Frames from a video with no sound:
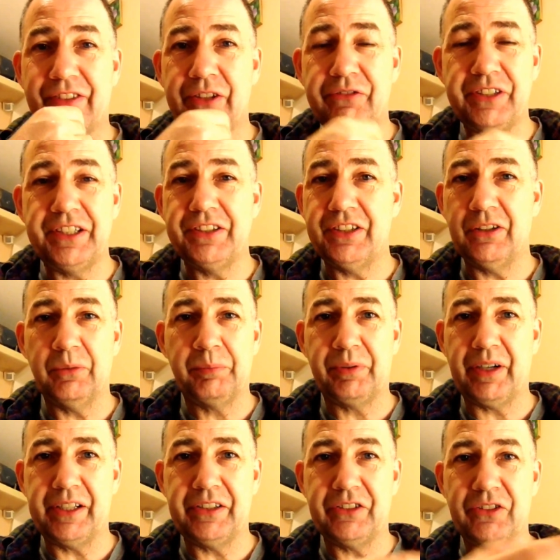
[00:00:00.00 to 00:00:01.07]
the retail
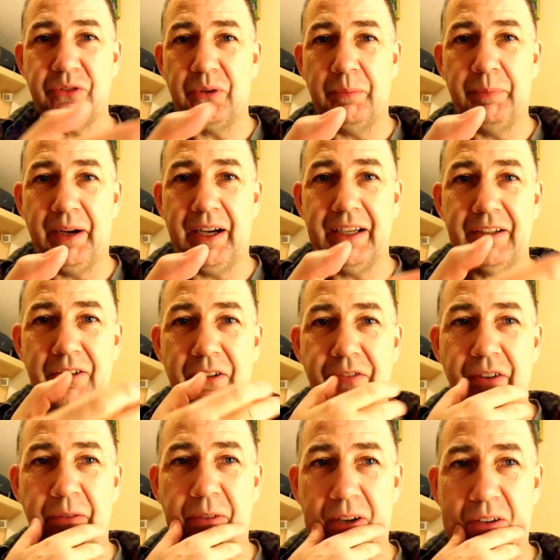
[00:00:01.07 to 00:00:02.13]
price to a buyer of